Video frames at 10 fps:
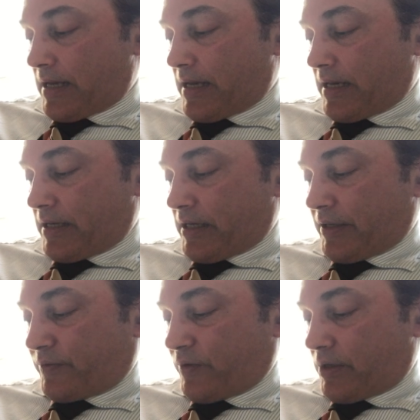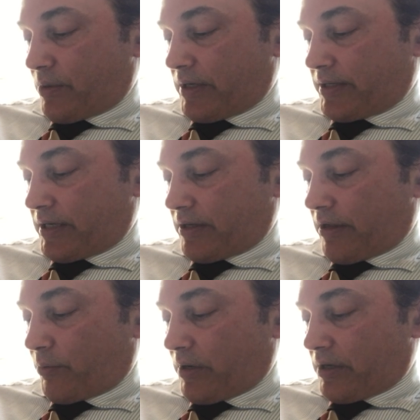And in this footnote, he says, in
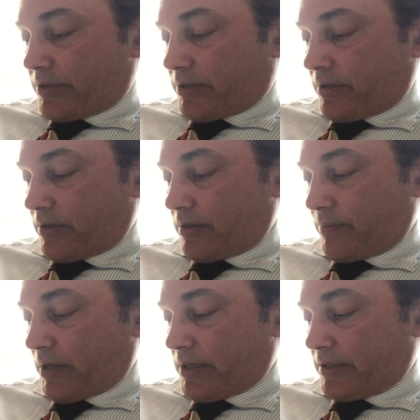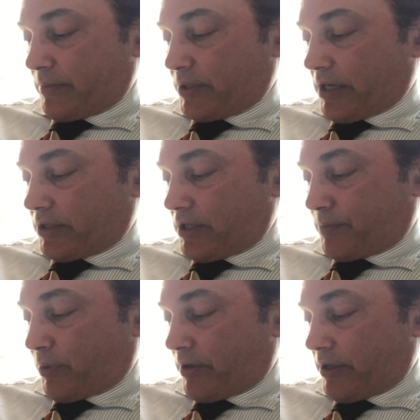other words, Bunge's objection is
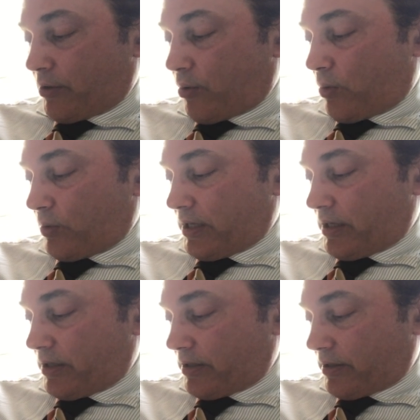pertinent only